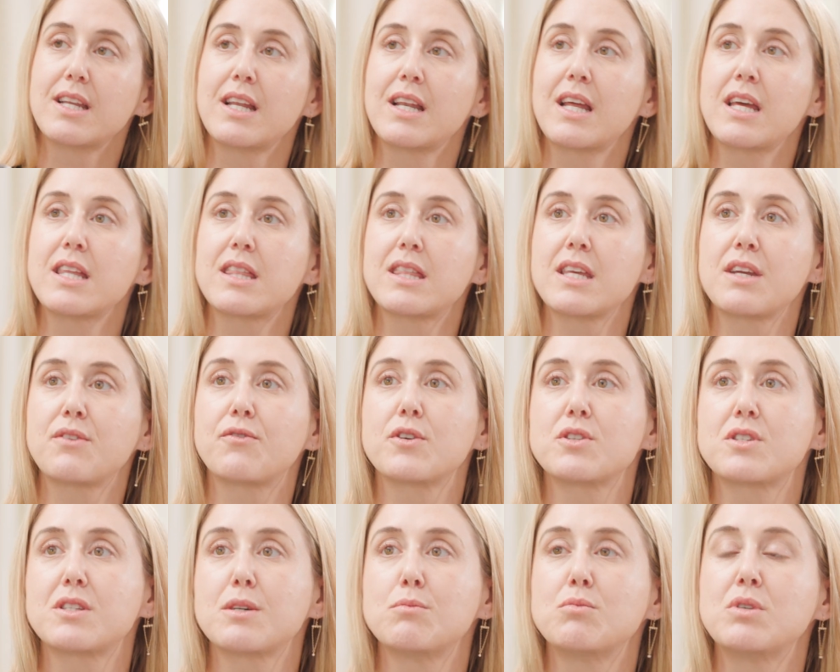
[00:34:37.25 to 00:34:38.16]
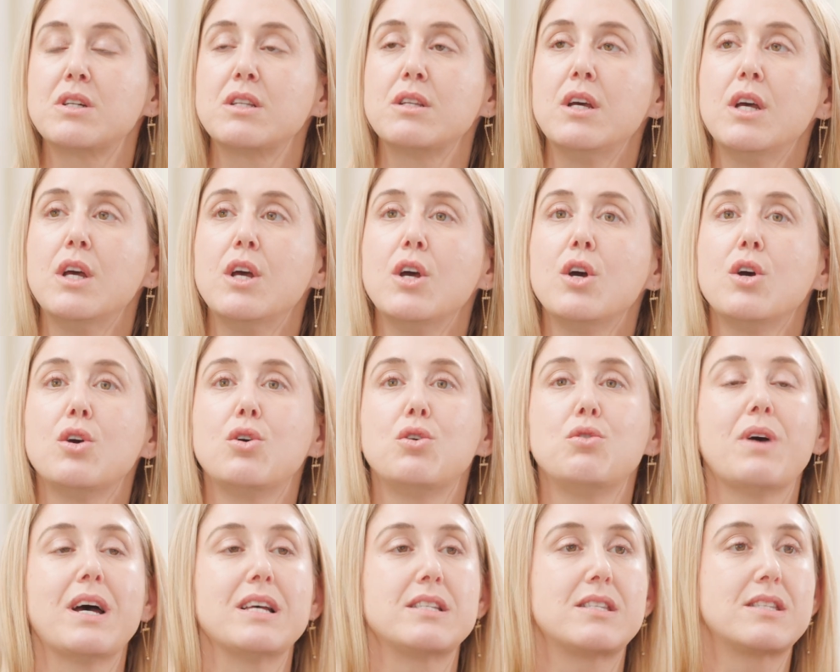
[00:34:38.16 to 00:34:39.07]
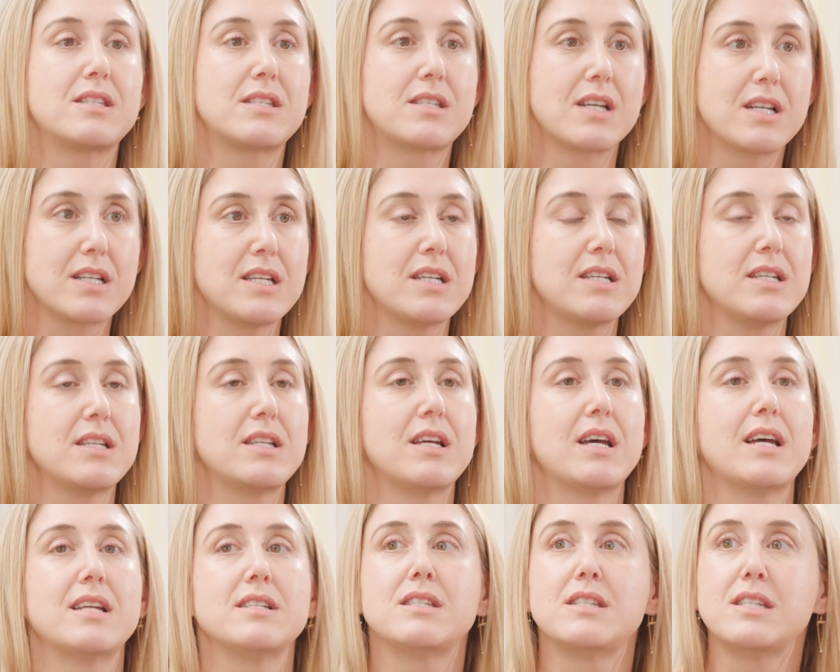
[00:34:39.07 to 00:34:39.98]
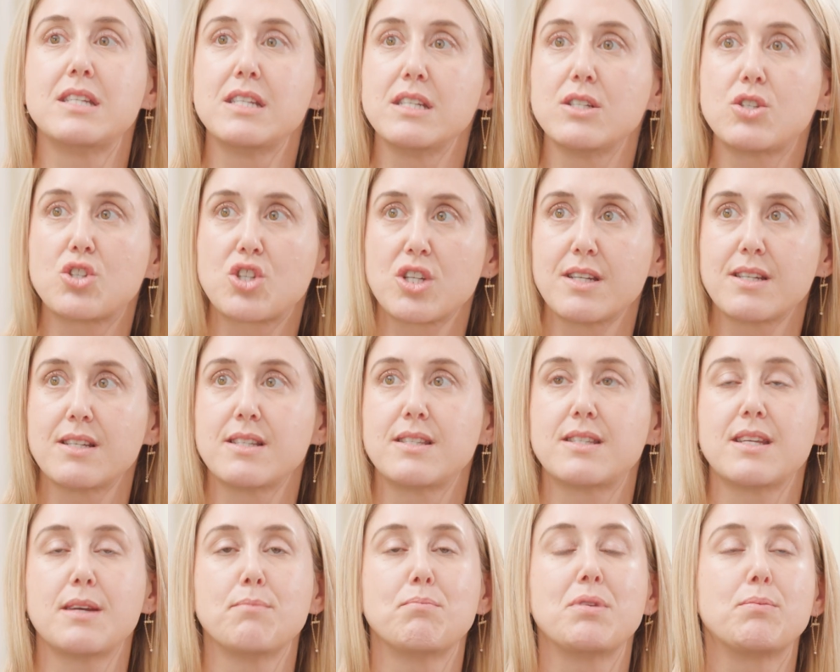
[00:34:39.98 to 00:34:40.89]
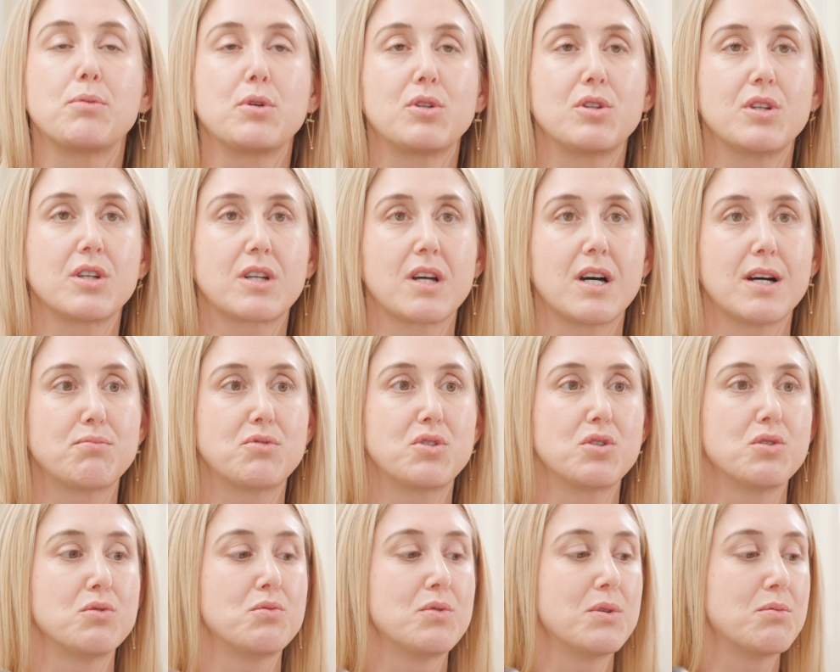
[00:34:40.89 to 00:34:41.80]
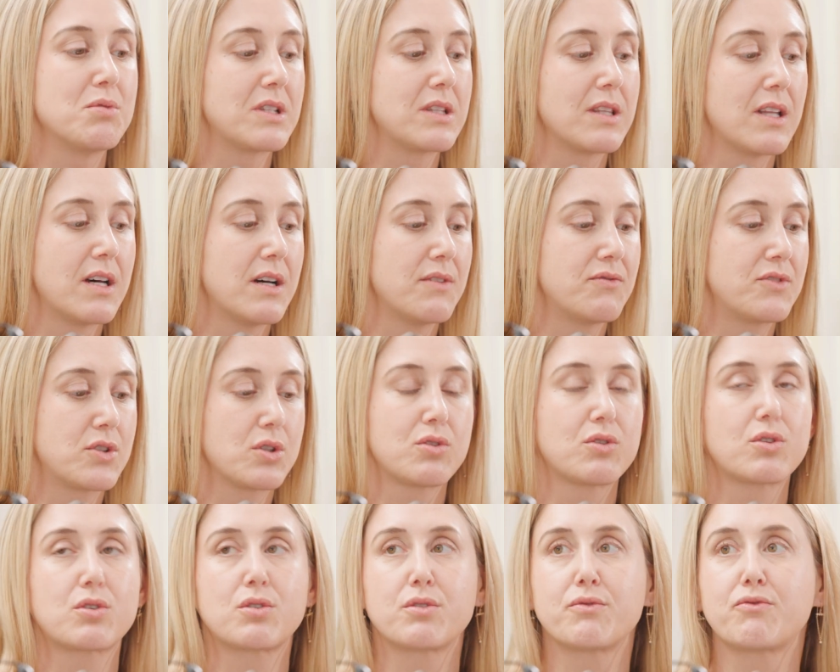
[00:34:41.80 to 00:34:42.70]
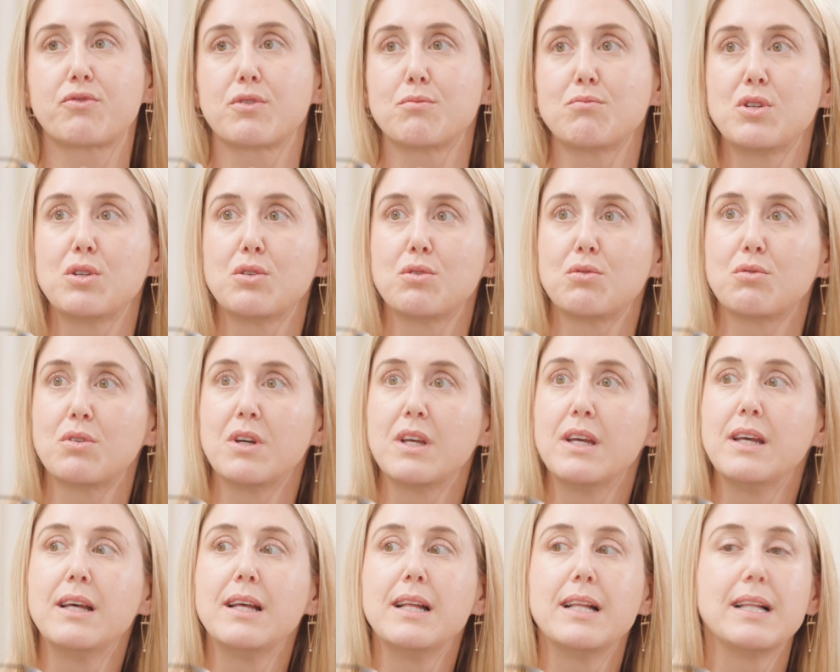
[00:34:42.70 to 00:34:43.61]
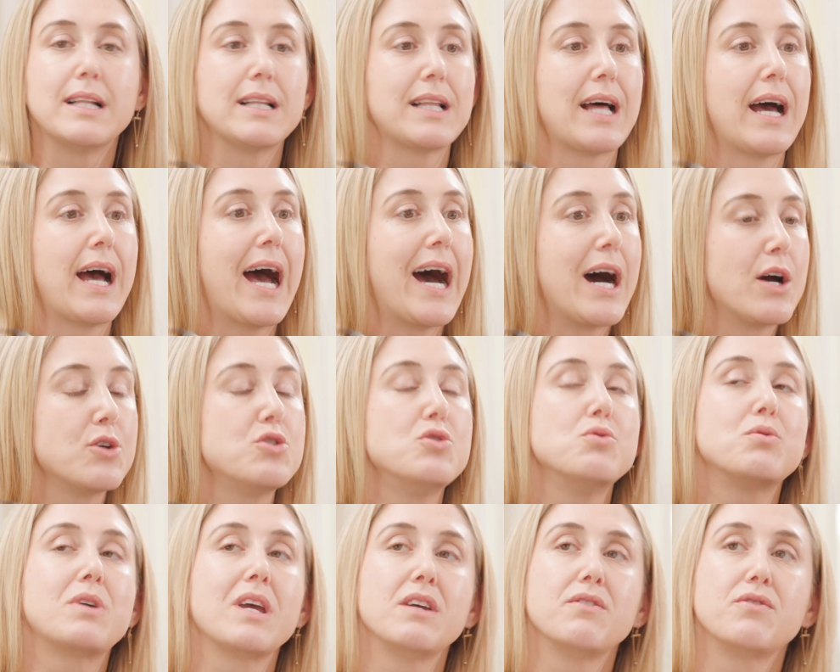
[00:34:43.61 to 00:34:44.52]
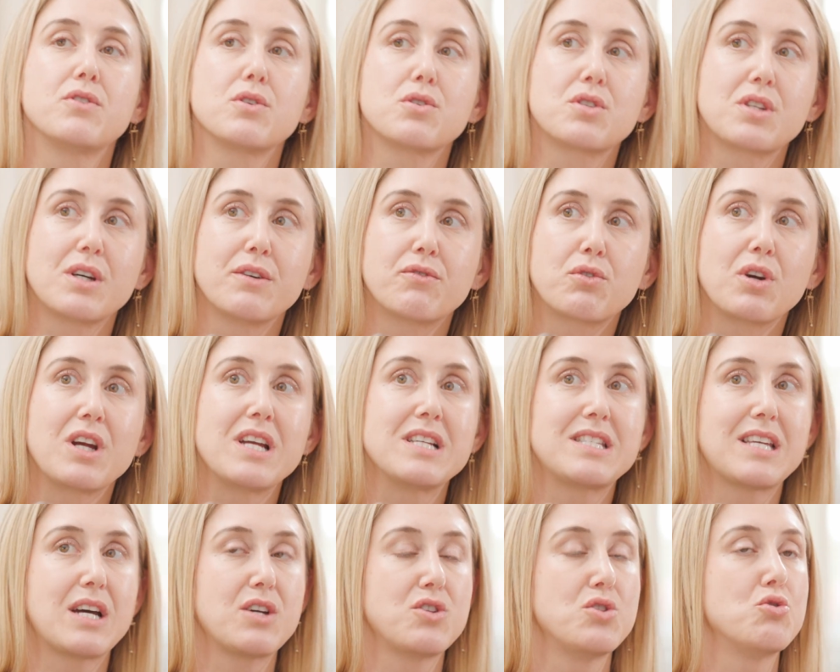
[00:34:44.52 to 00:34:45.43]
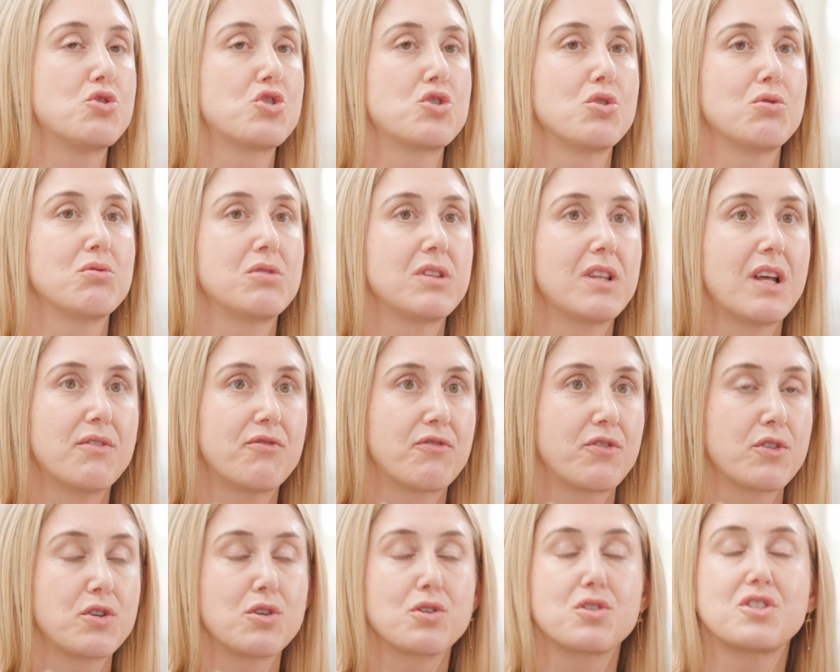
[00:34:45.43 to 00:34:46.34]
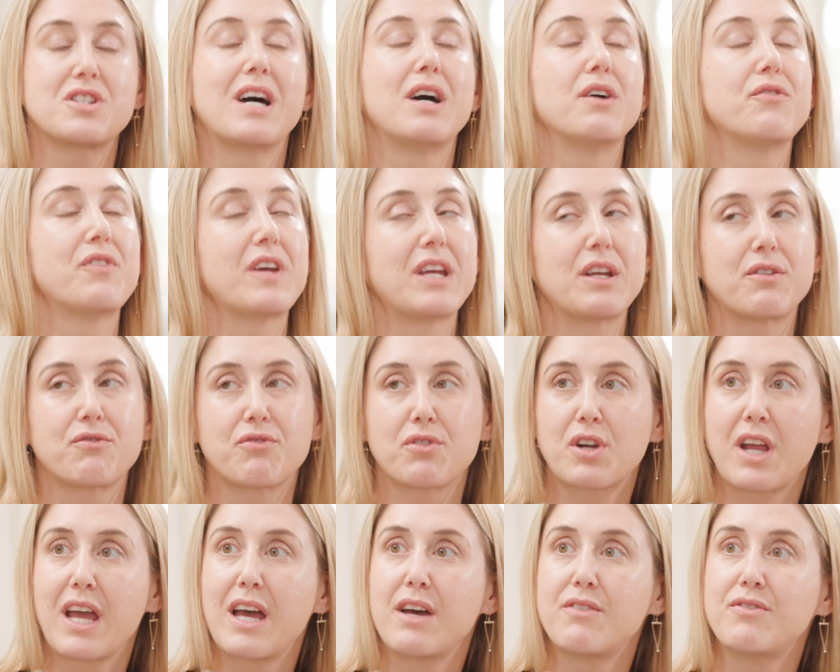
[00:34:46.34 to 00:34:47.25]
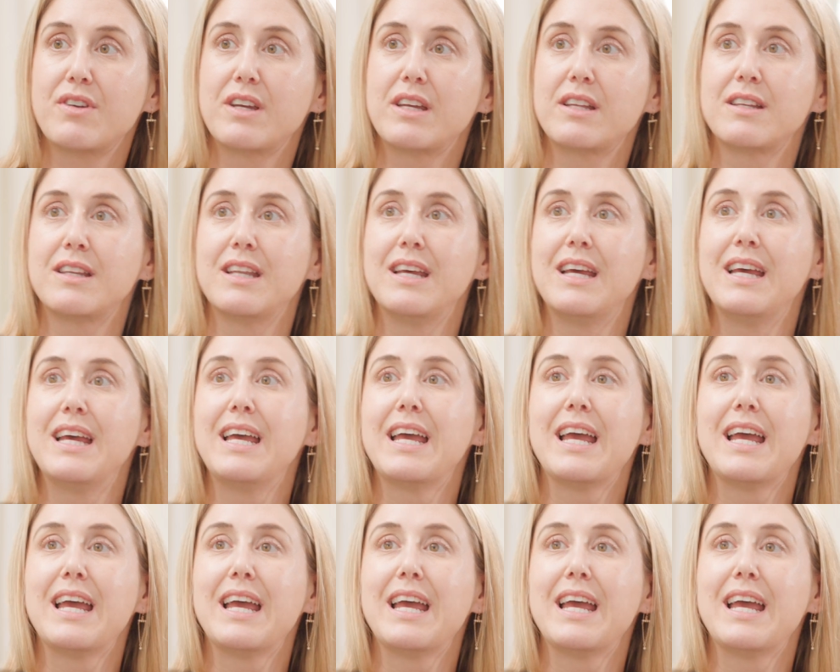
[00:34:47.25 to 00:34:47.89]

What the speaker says: And I think for someone who has studied and teaches and people look up to, we would love to learn from you how you gave yourself grace, how you showed love for yourself and for Kevin,